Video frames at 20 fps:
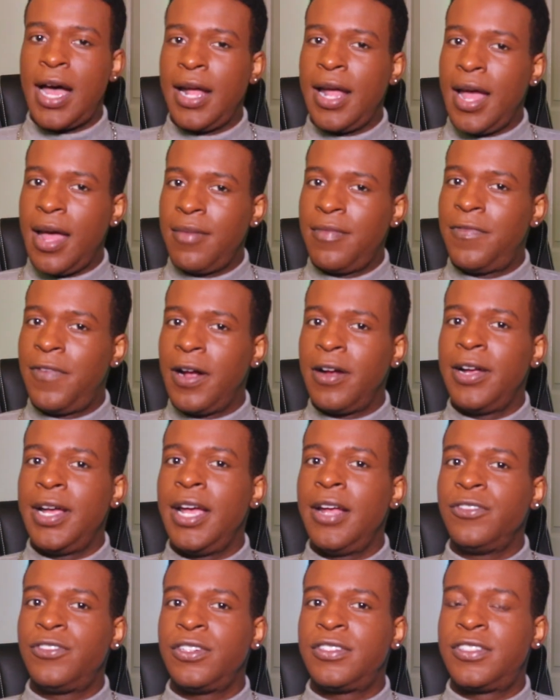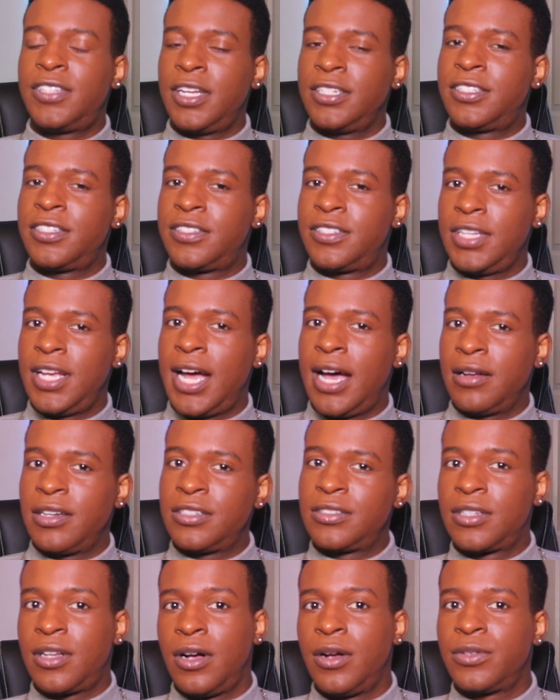I am very interested to see how
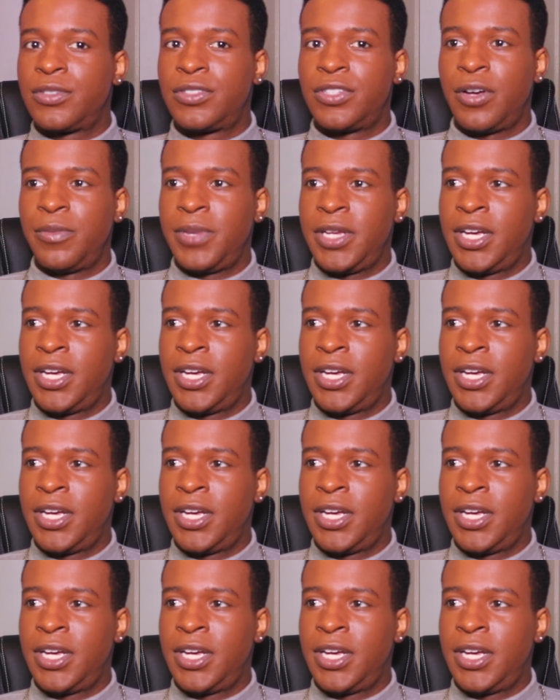this goes though,